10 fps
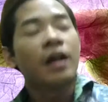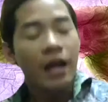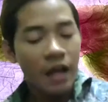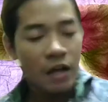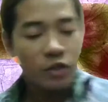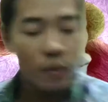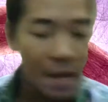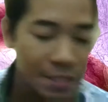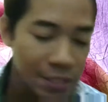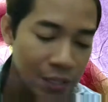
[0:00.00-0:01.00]
So
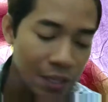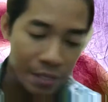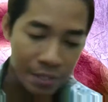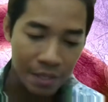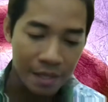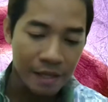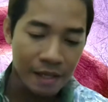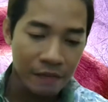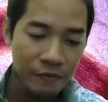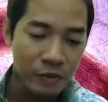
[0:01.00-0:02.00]
basically,
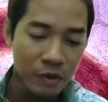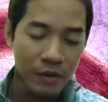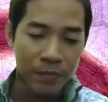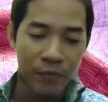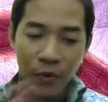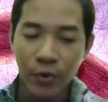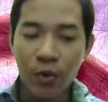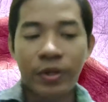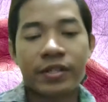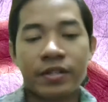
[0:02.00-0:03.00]
if you talk before we go
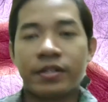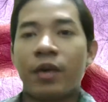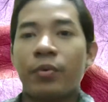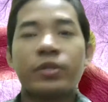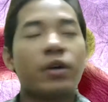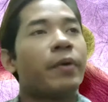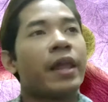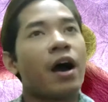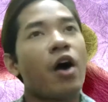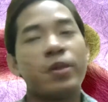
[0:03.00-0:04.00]
with siRNA, we talk about
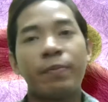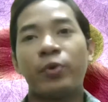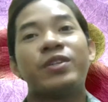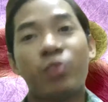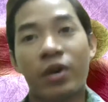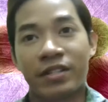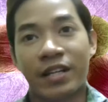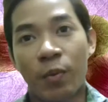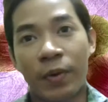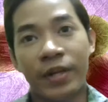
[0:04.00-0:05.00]
how the protein works in
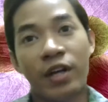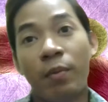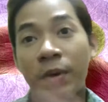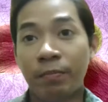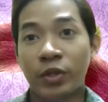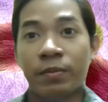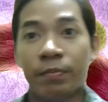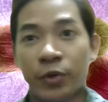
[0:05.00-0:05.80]
our body, how being protein produced.